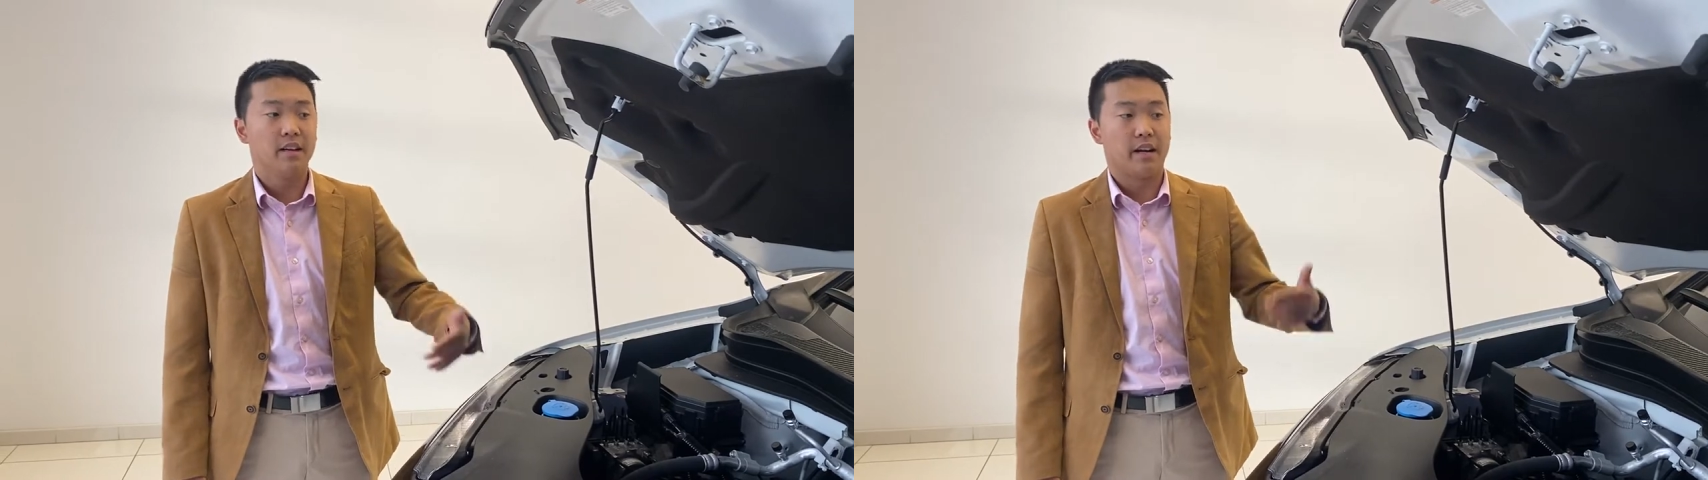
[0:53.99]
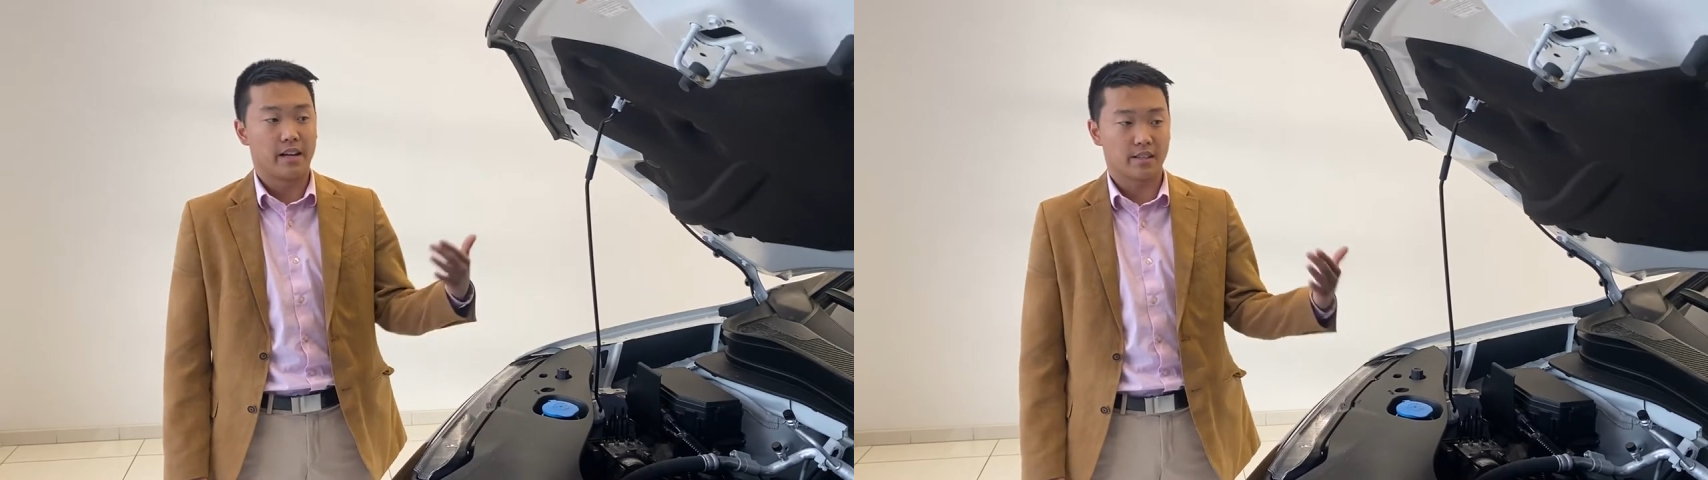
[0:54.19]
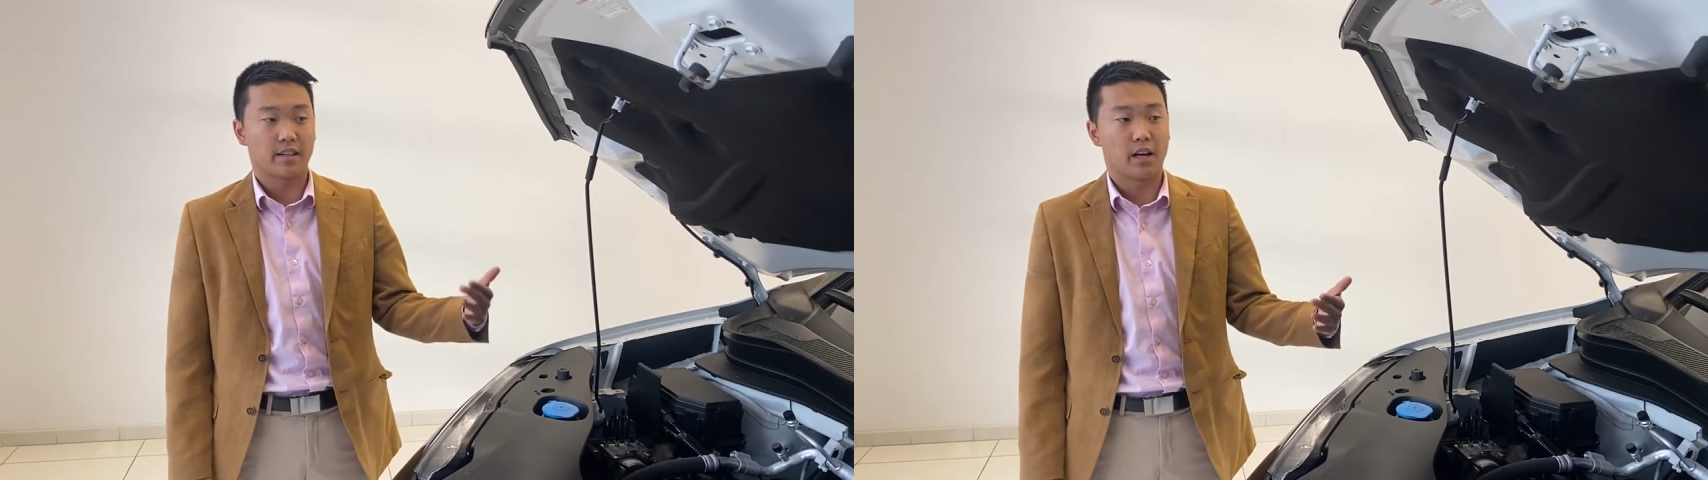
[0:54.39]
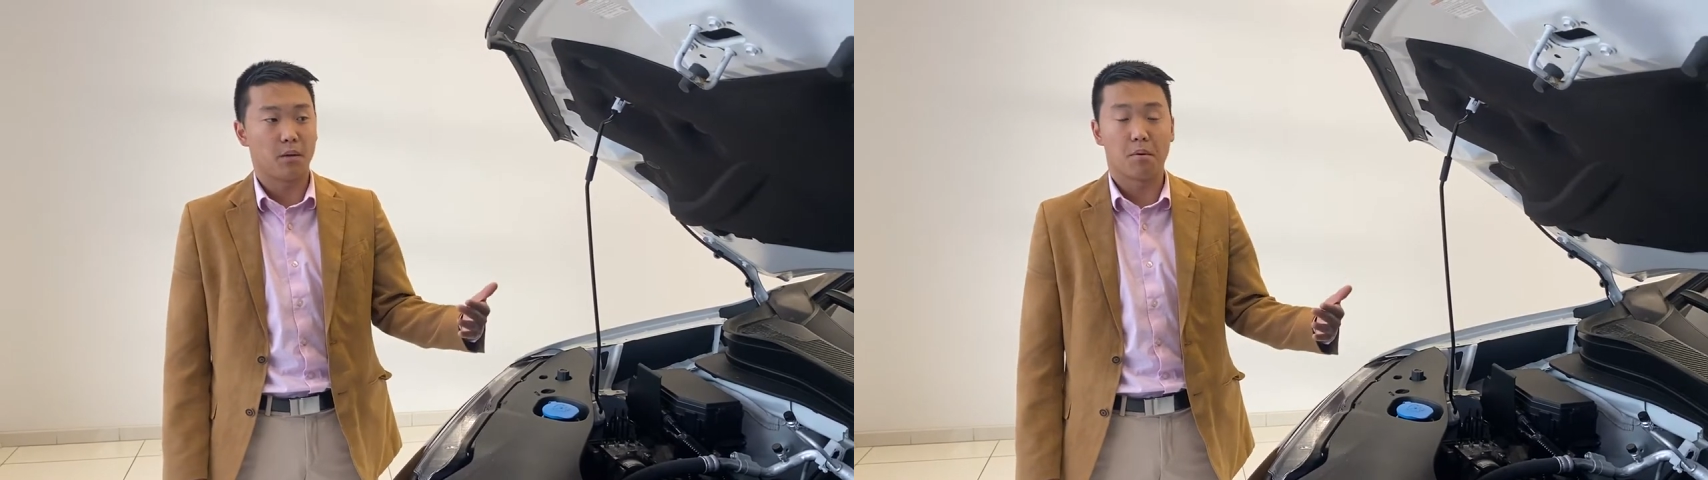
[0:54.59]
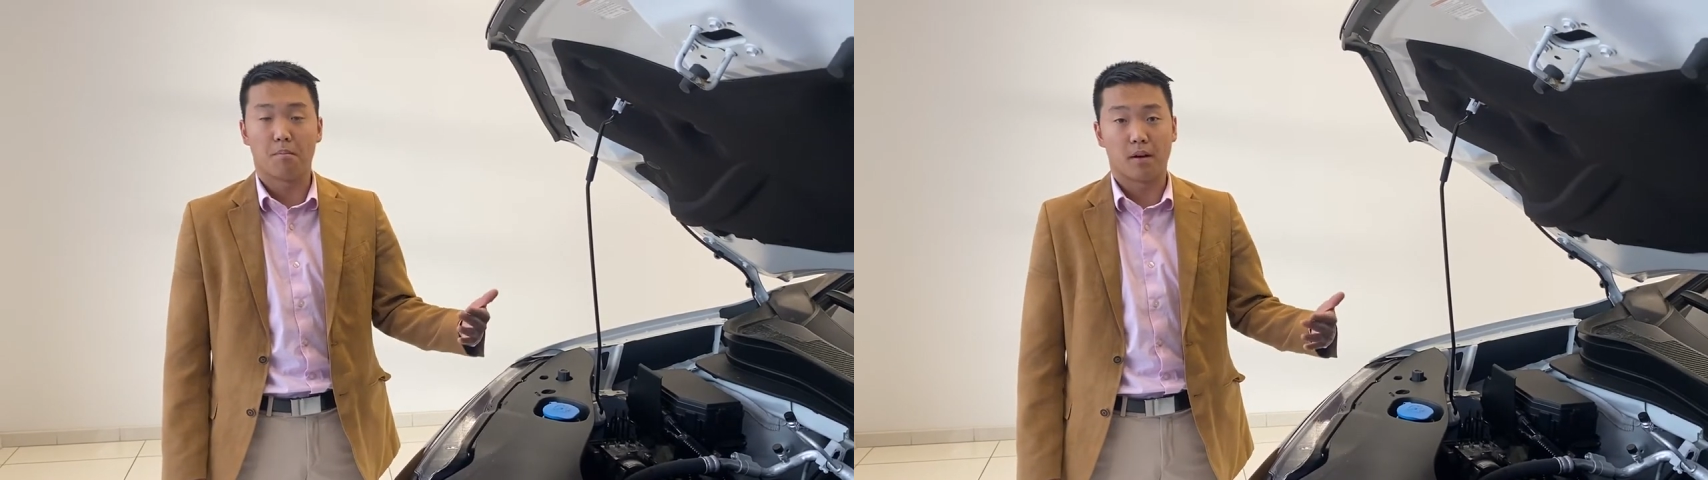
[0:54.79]
it is gonna
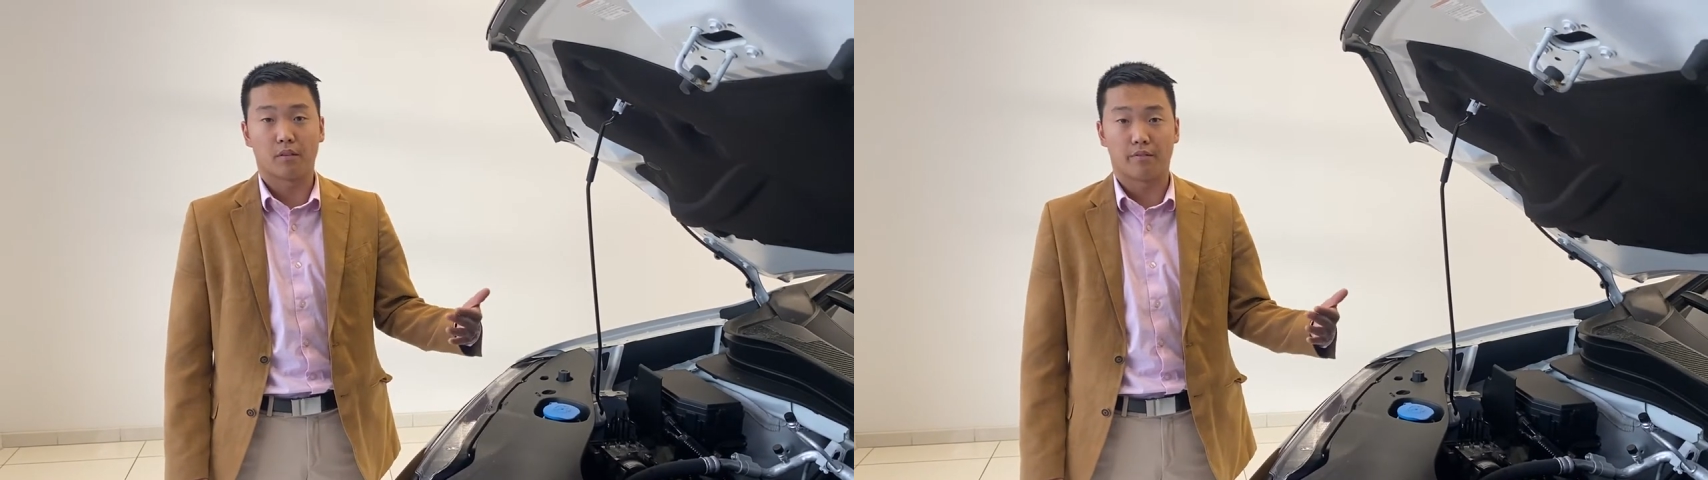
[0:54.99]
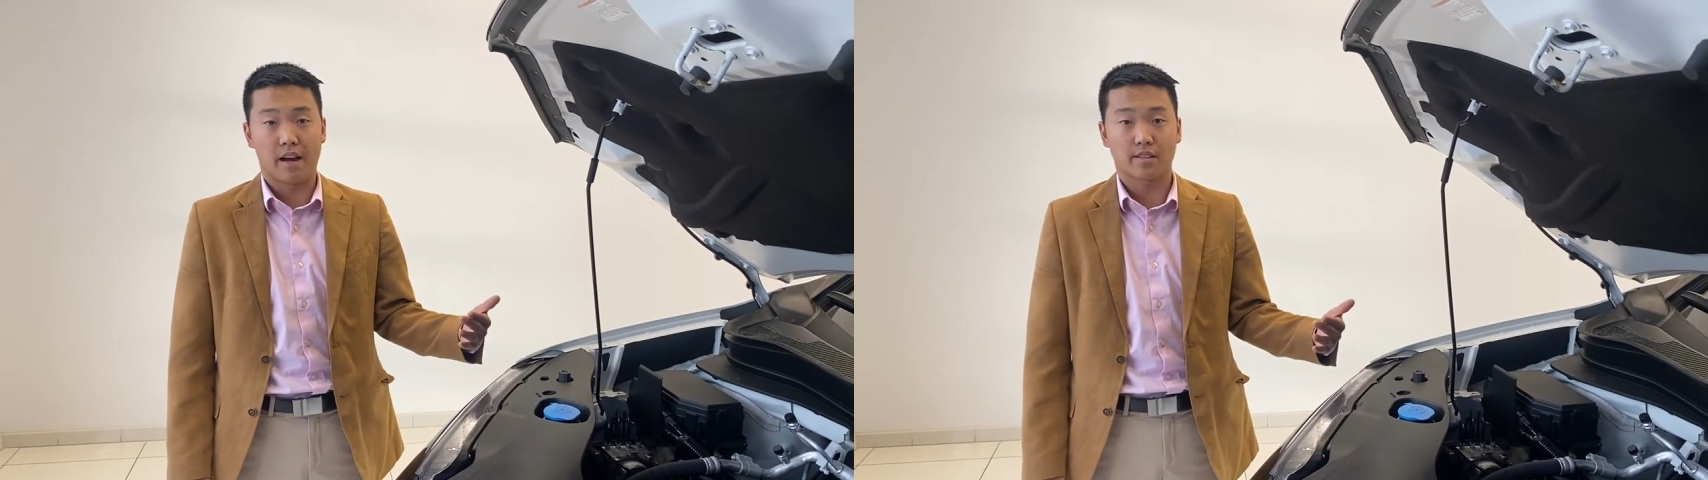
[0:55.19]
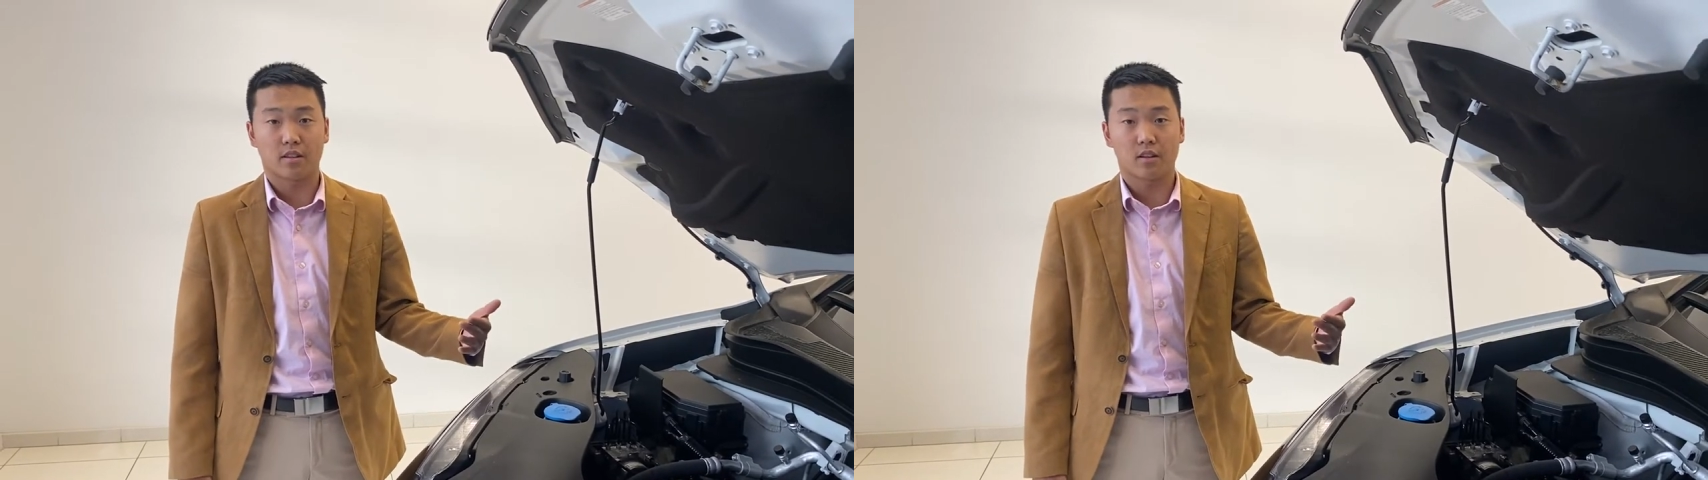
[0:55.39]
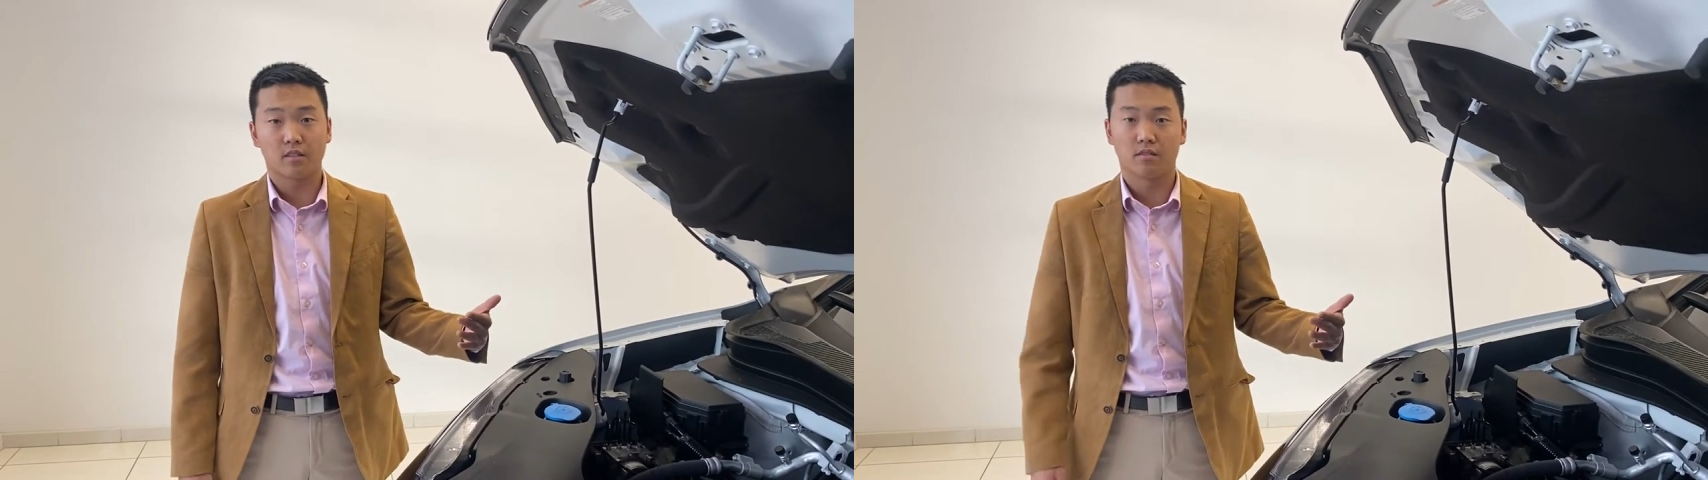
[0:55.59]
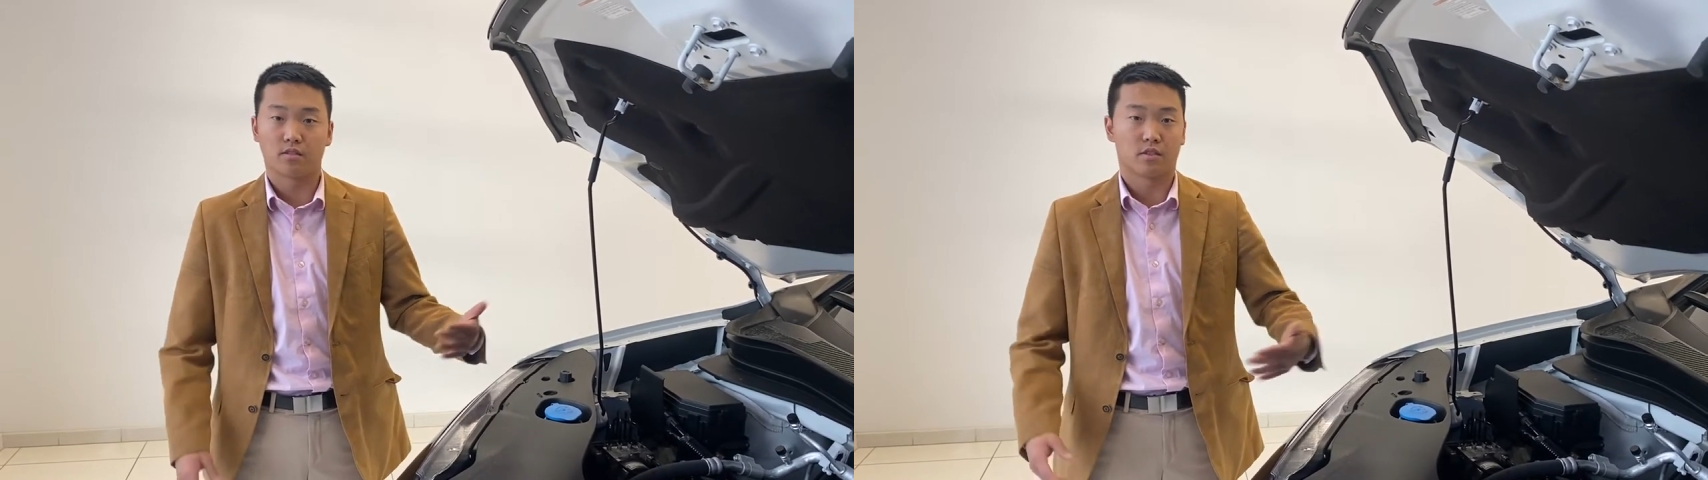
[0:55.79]
help it melt faster
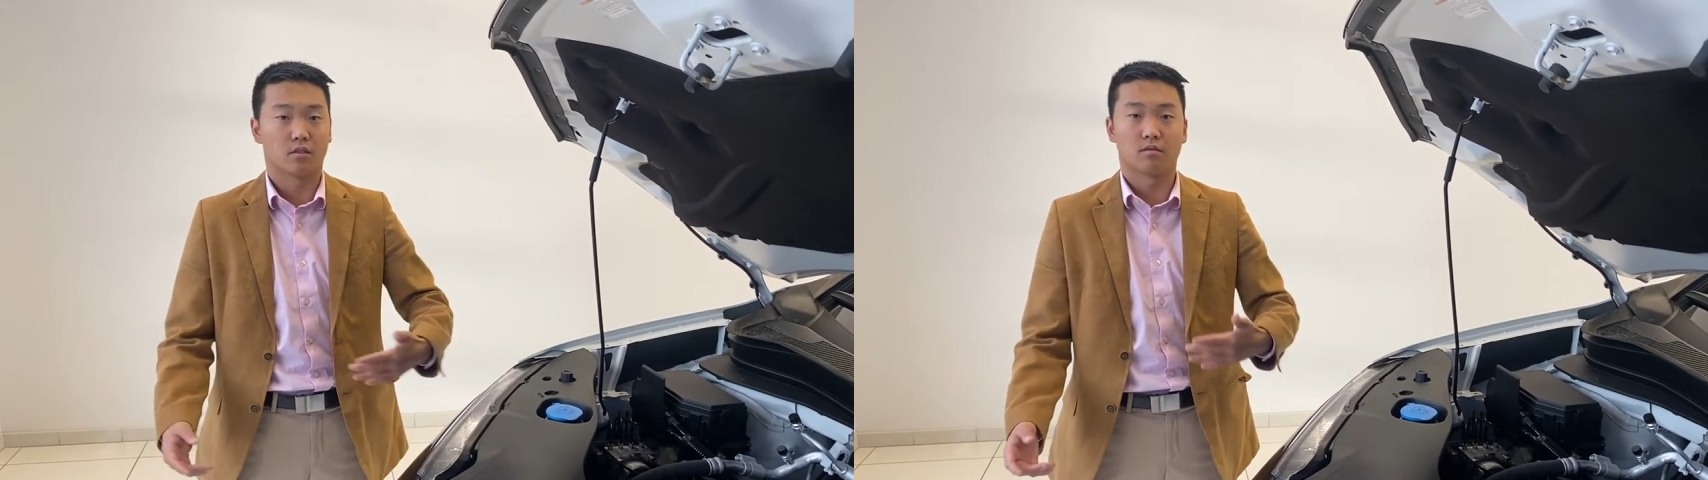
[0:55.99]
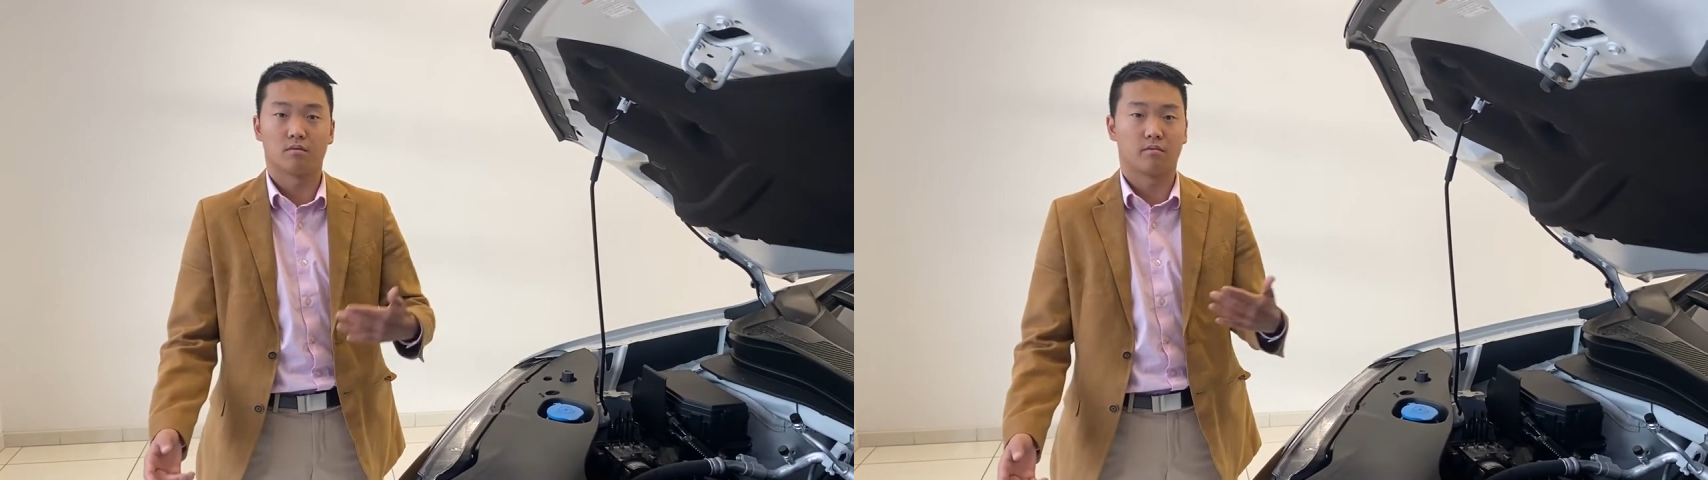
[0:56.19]
so